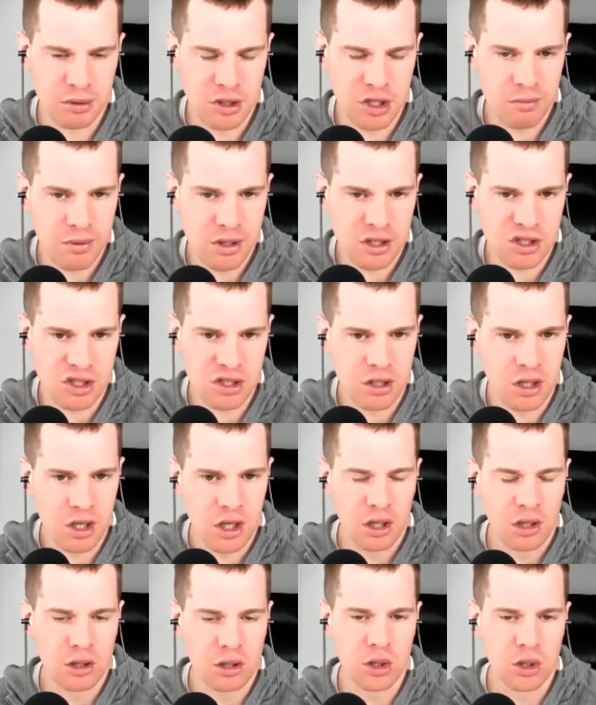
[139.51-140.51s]
But you mentioned
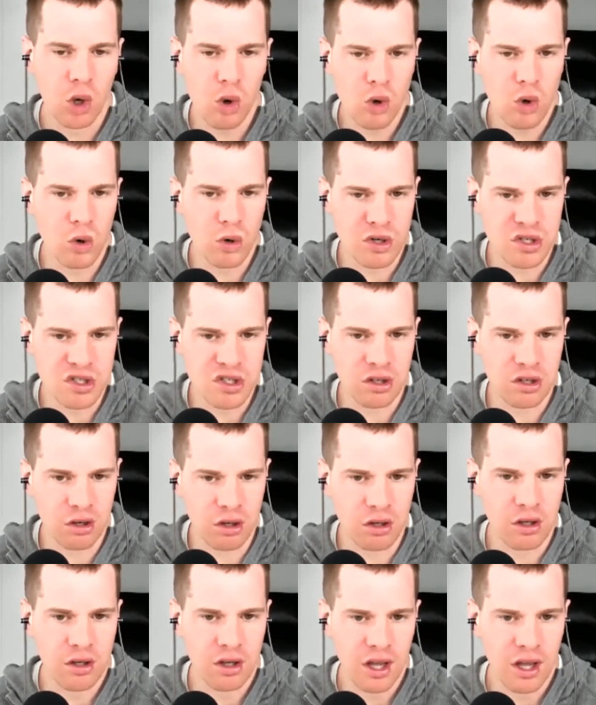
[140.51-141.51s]
low
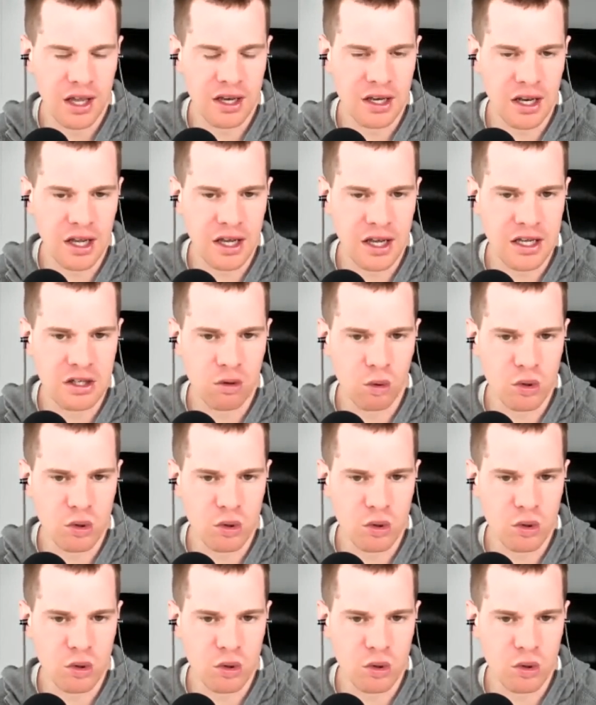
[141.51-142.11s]
cortisol at night,